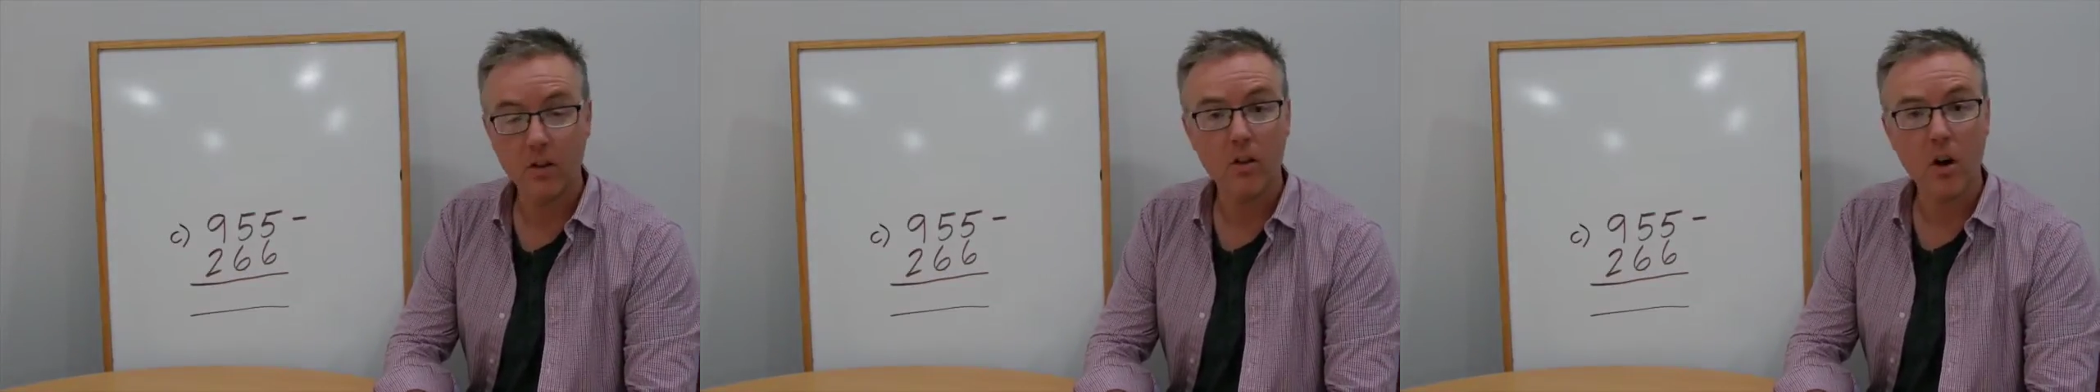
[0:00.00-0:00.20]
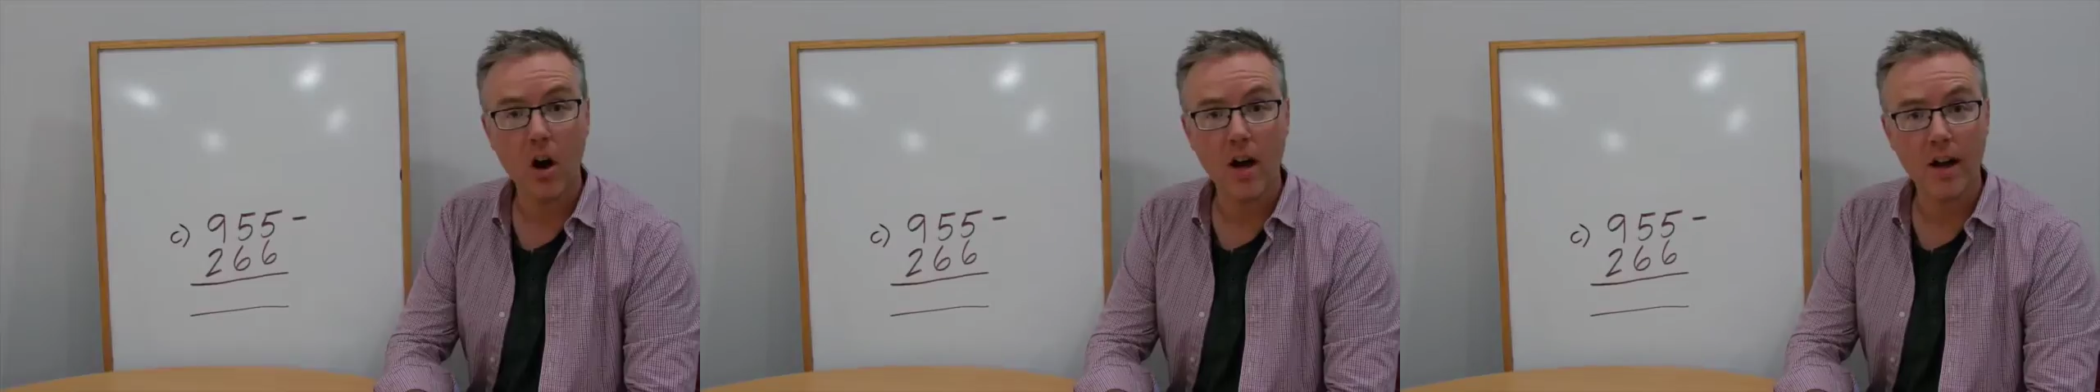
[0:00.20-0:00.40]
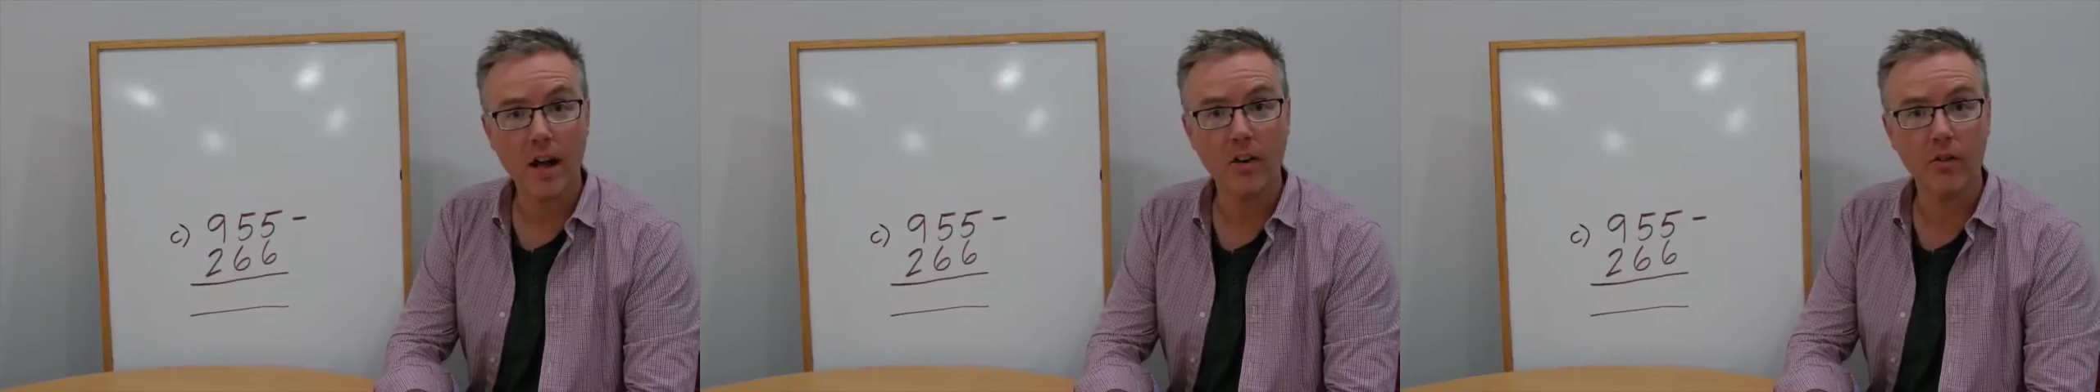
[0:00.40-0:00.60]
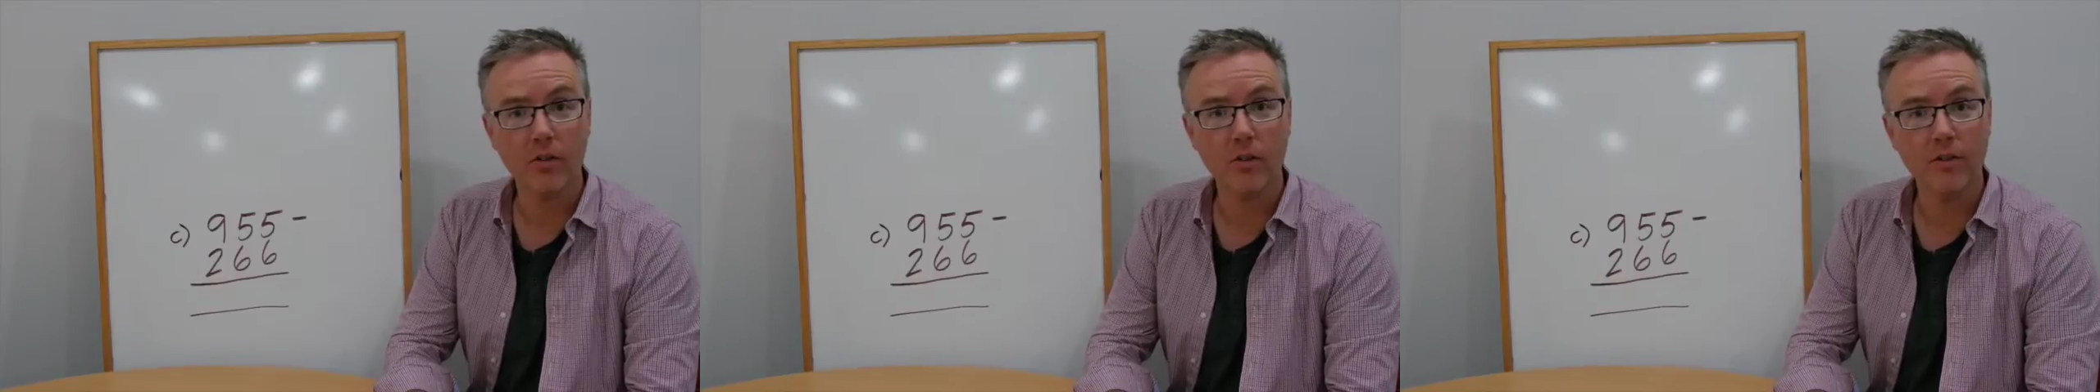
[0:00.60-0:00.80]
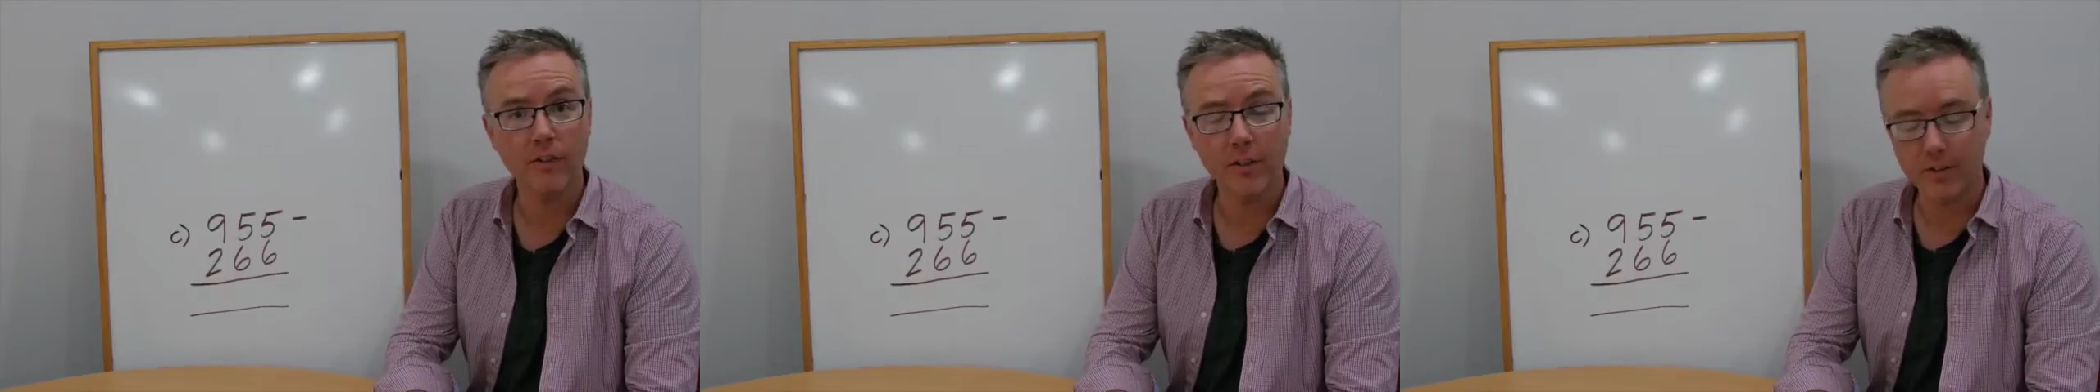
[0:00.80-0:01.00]

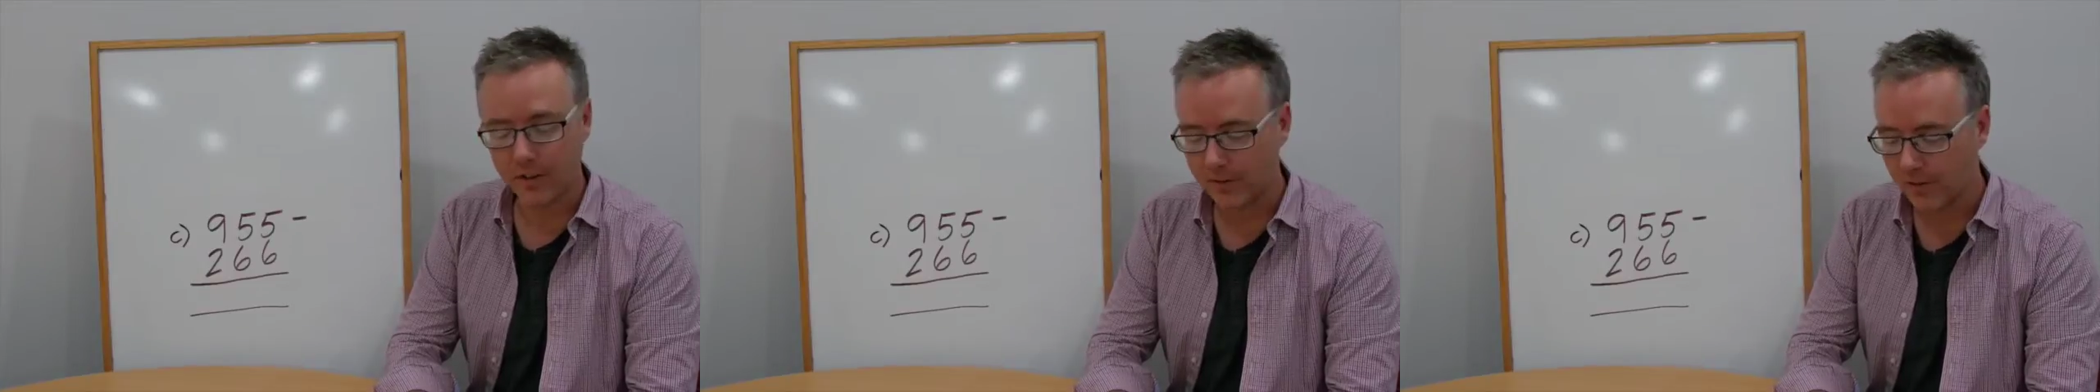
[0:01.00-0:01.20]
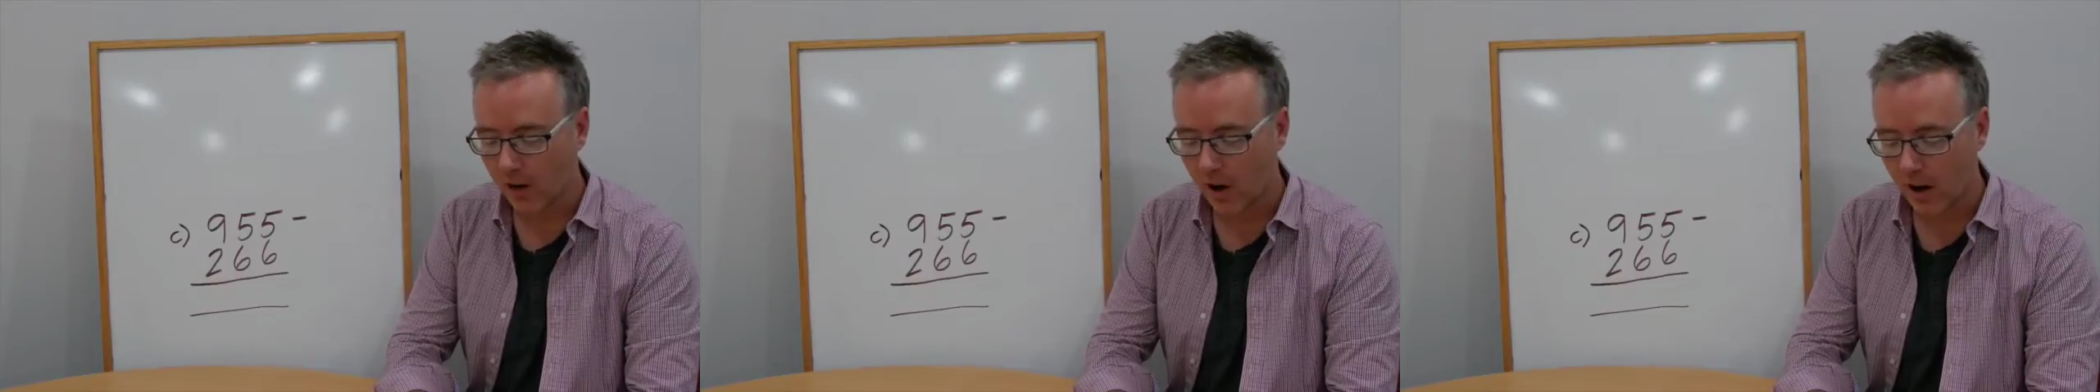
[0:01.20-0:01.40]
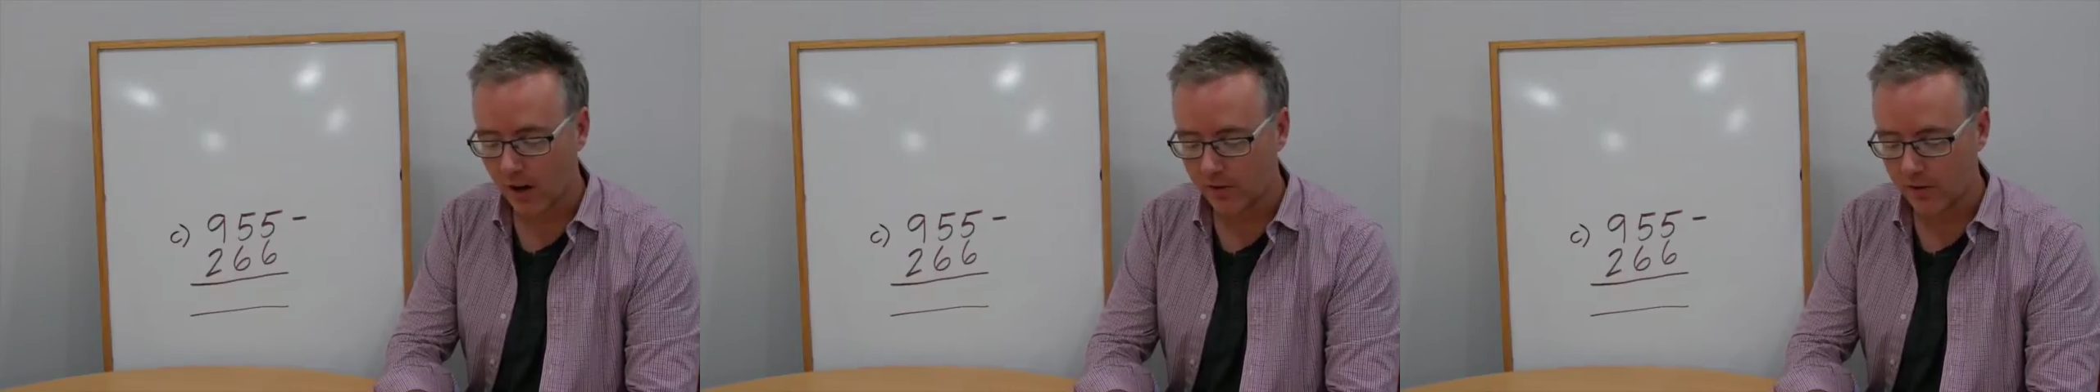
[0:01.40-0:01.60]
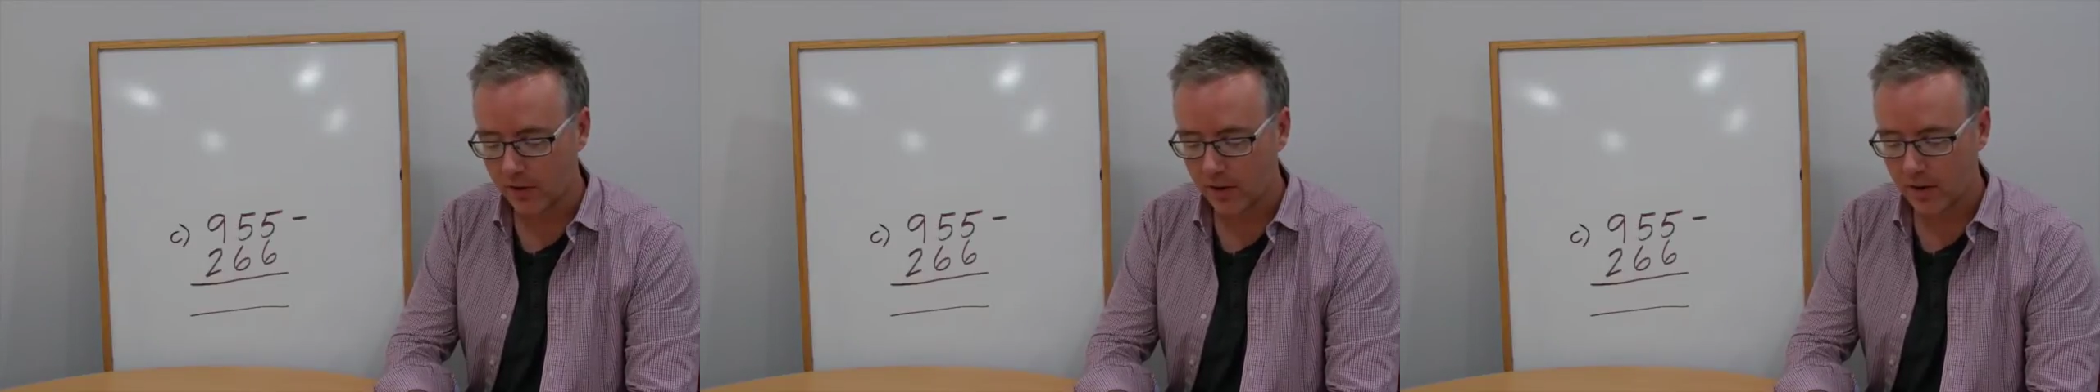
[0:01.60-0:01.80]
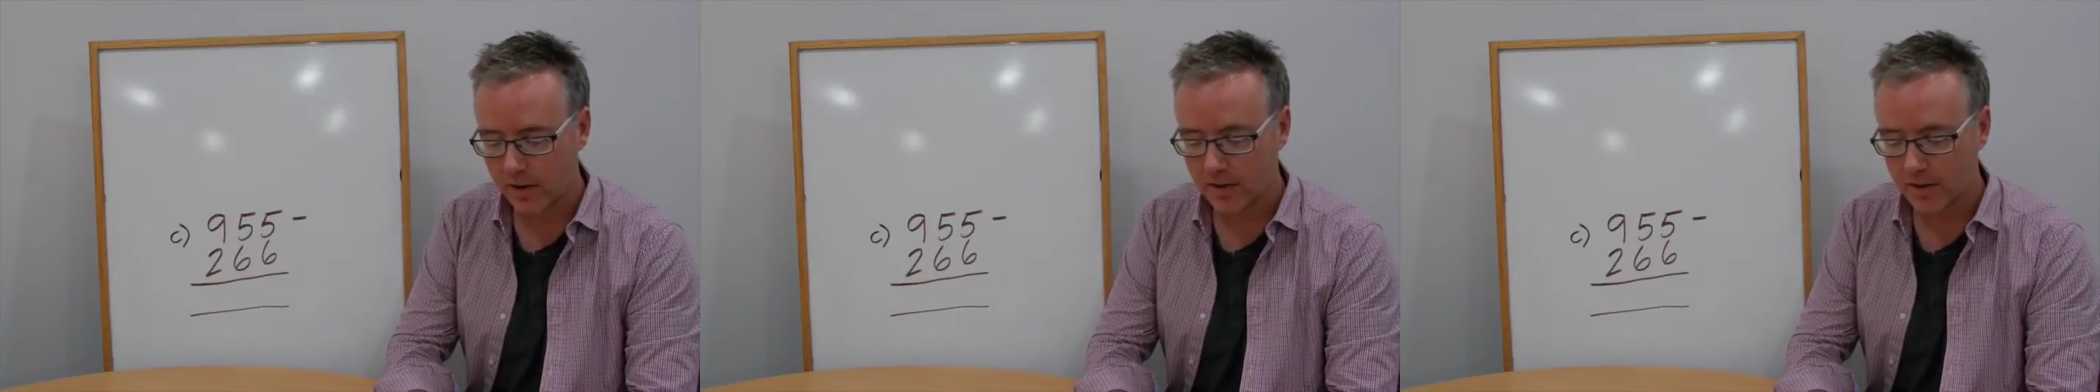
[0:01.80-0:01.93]
955,